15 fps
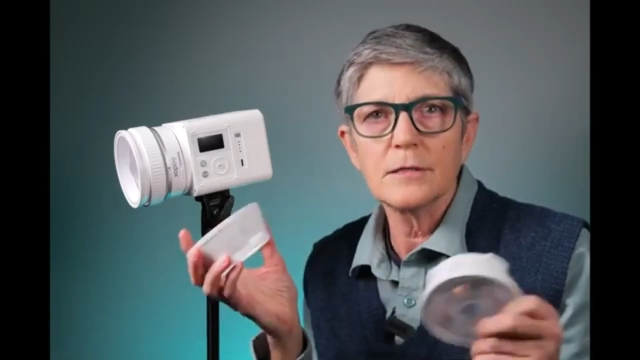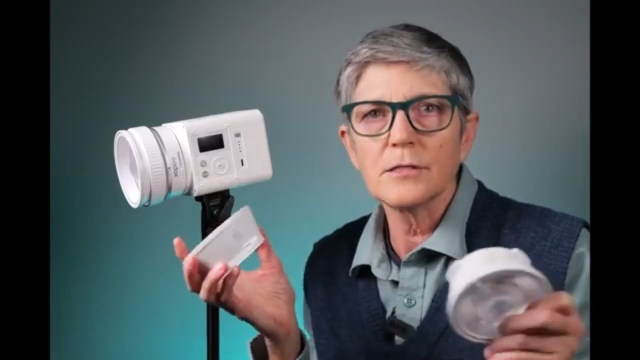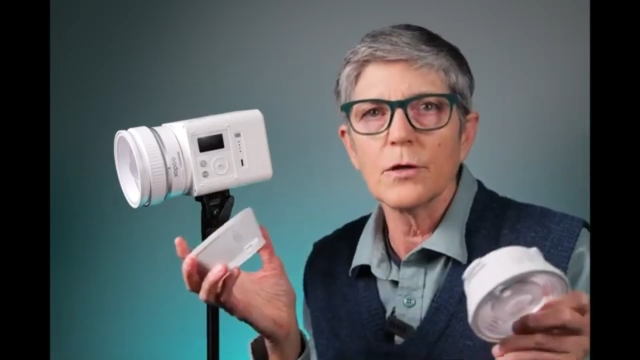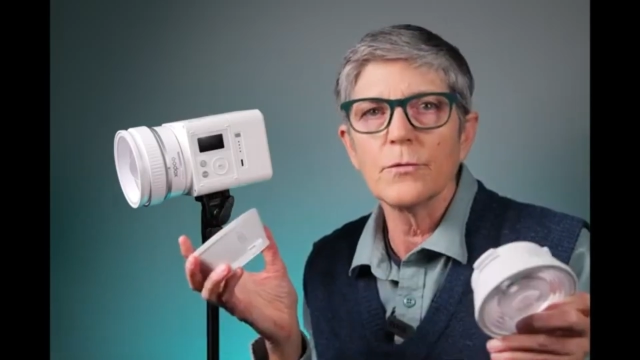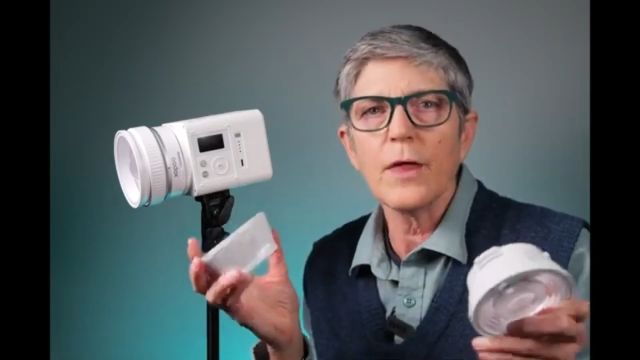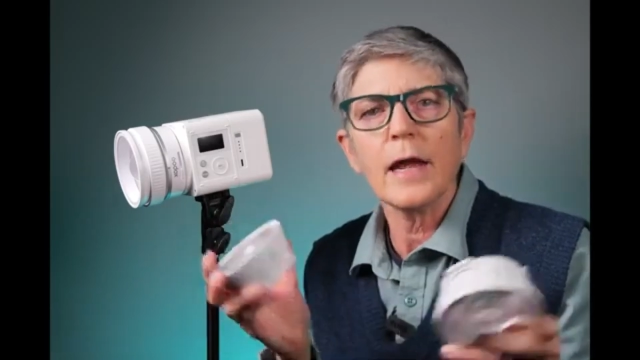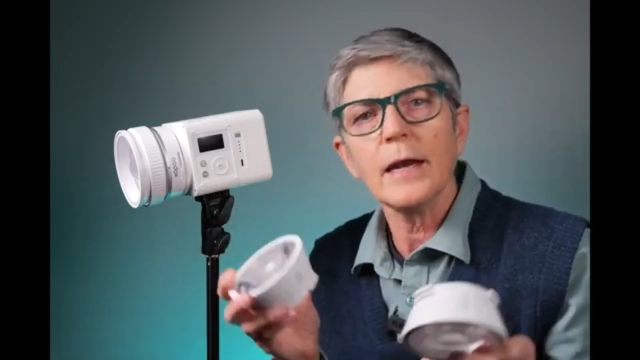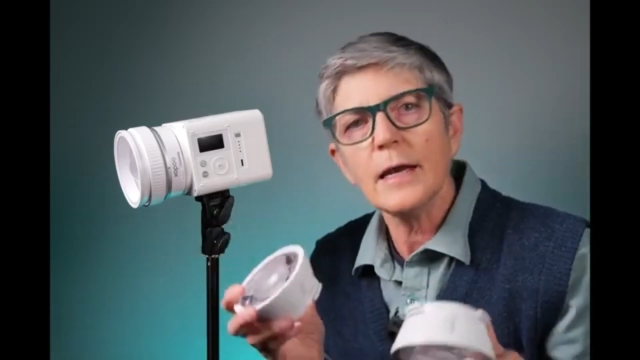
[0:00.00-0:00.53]

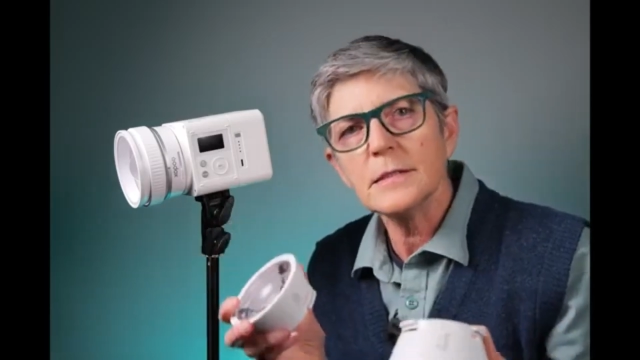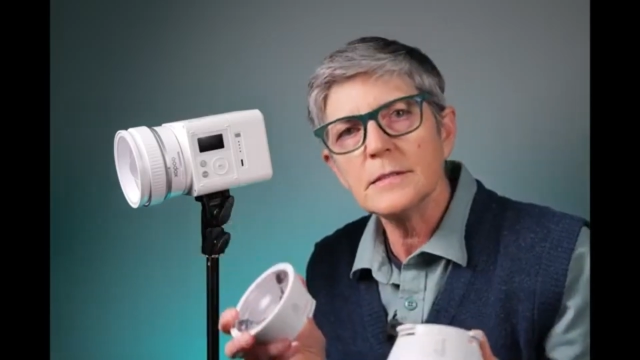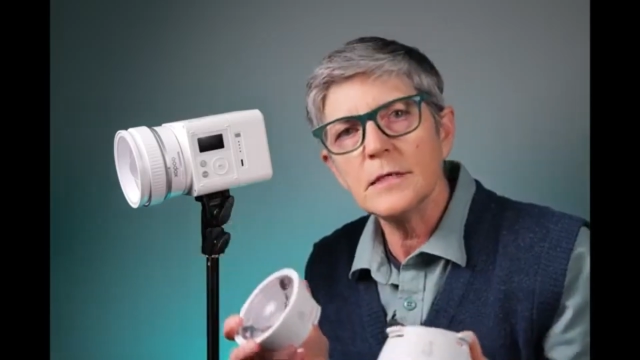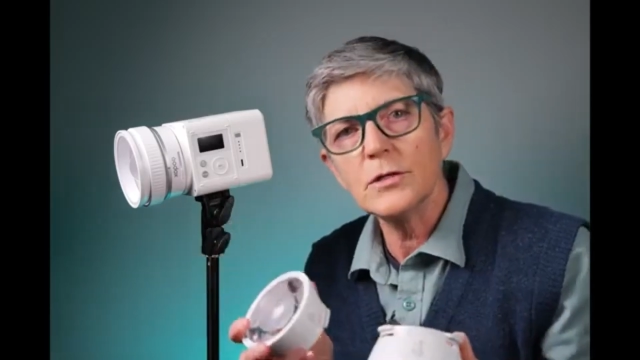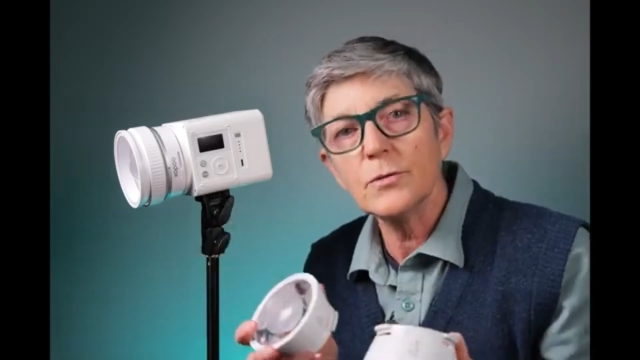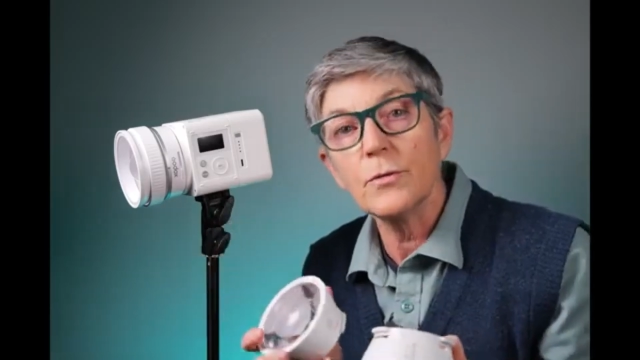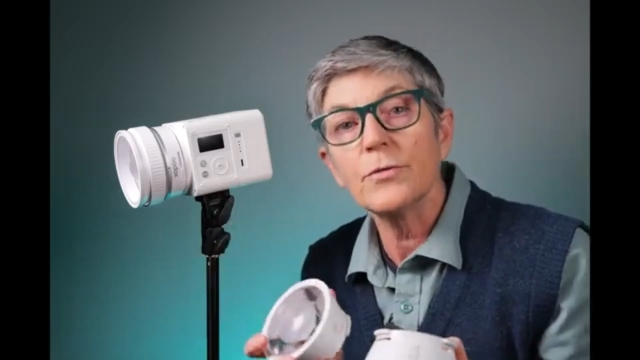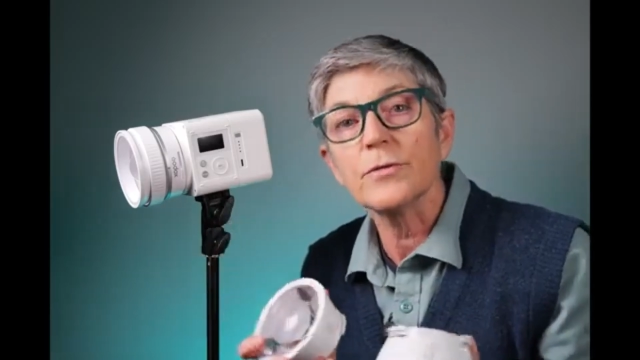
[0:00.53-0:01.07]
So that has
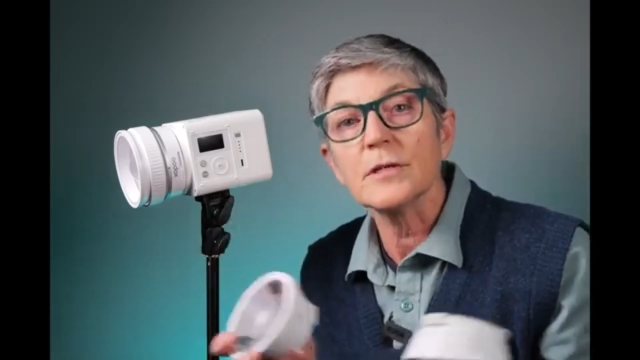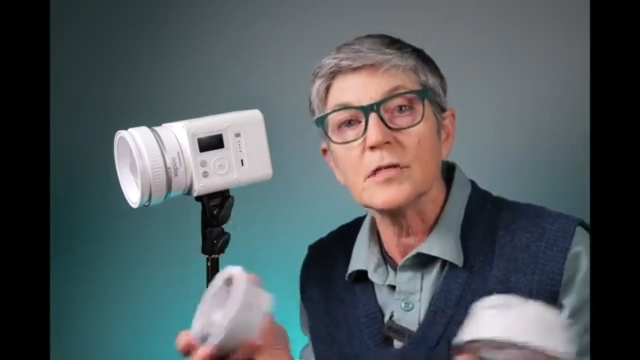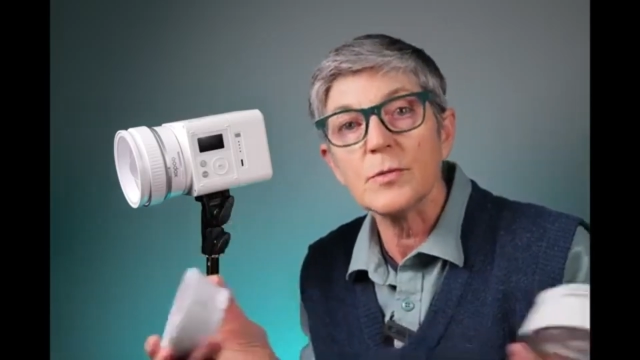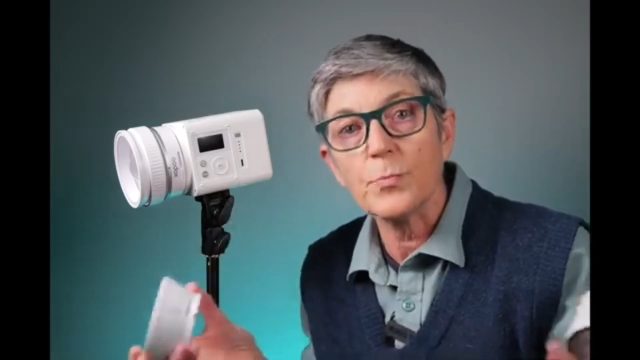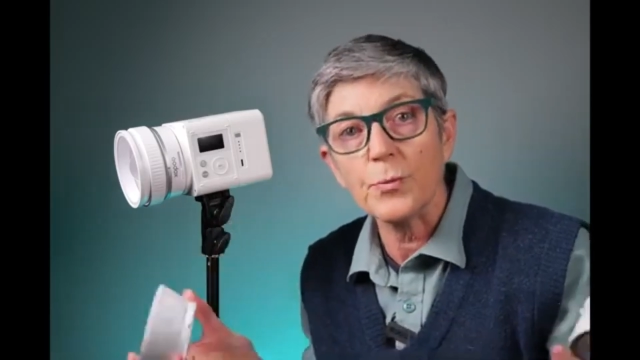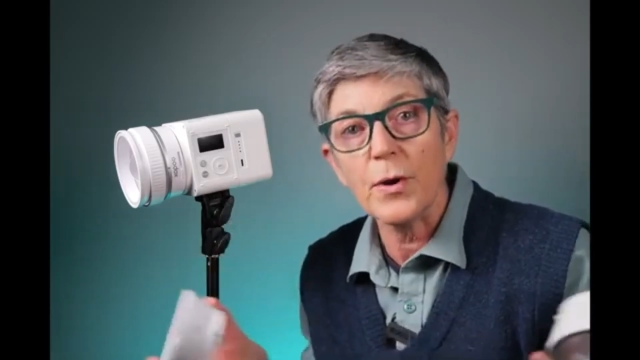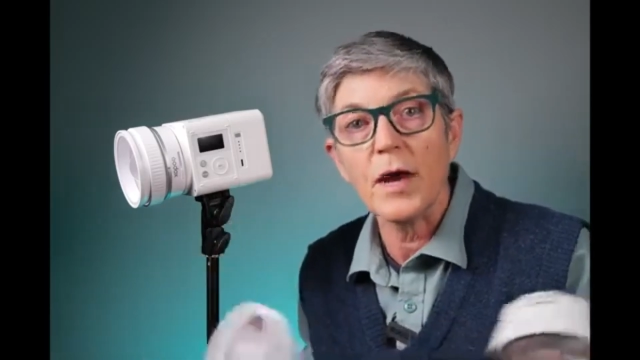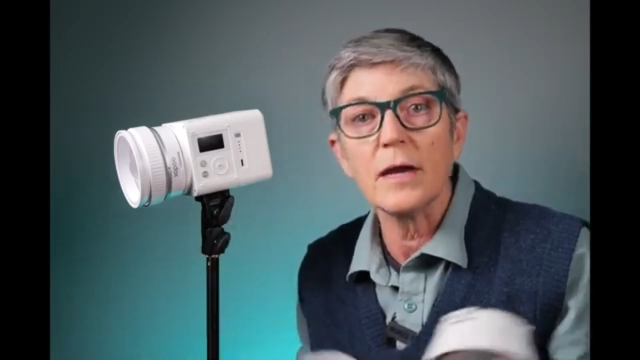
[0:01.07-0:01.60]
to do with the
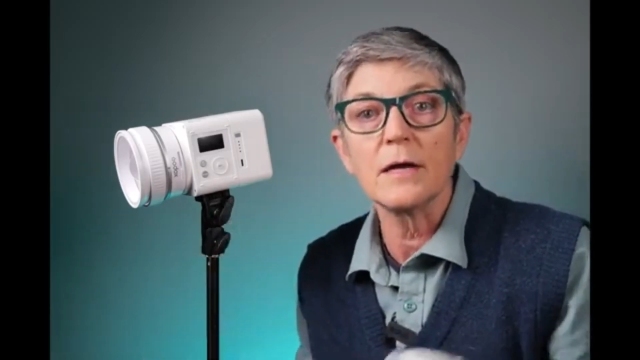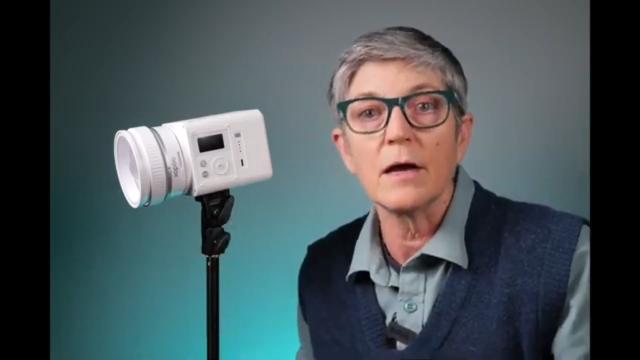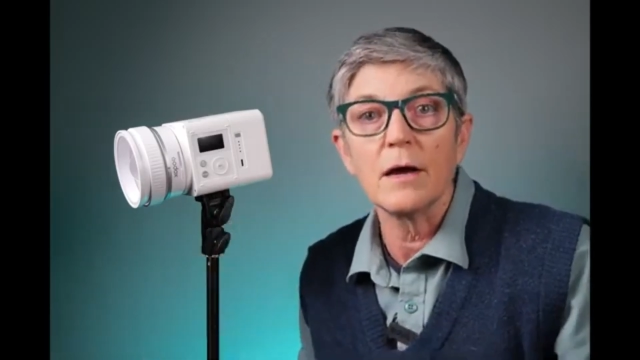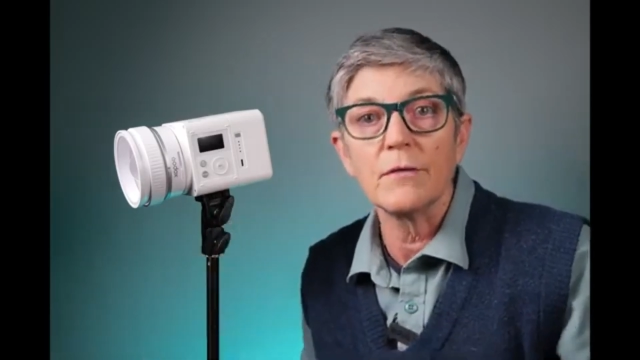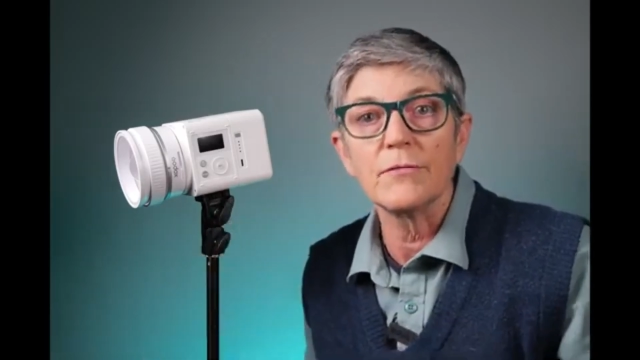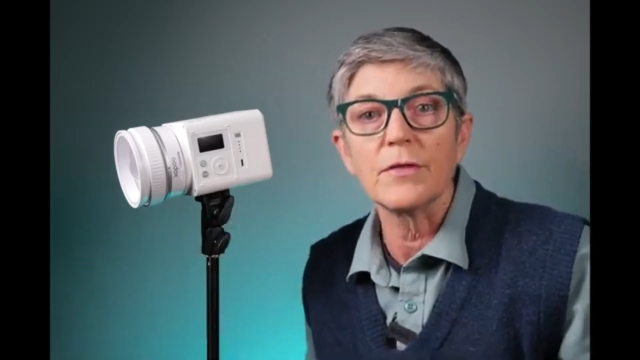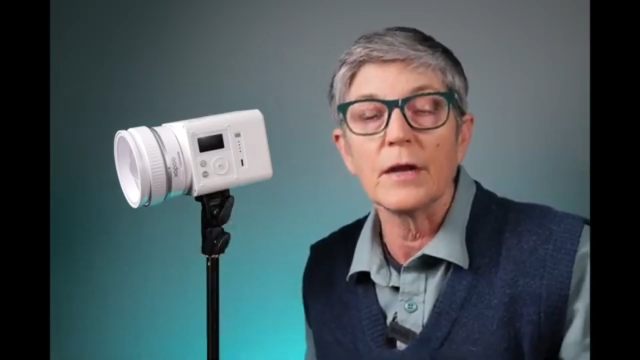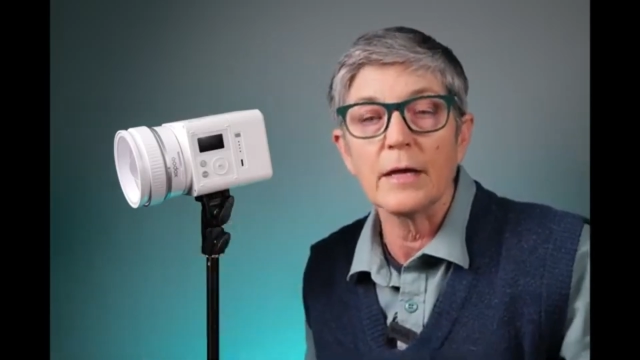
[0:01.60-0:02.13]
spread
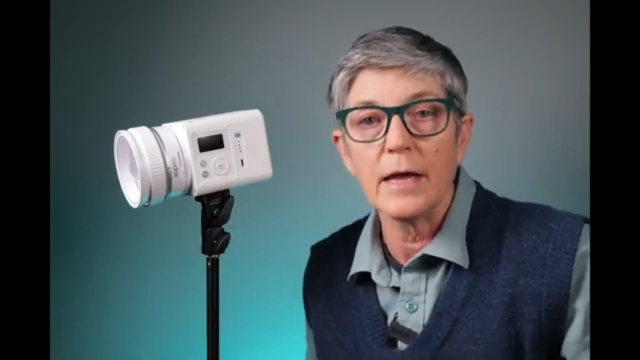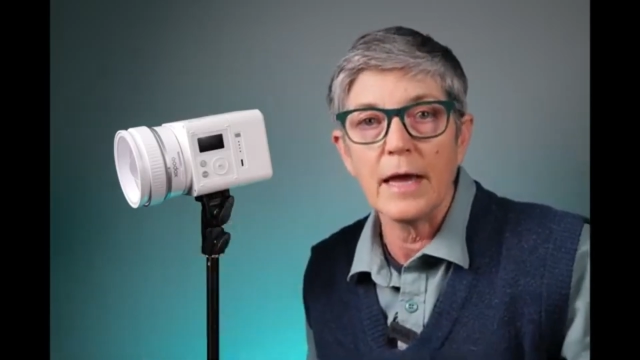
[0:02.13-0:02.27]
of the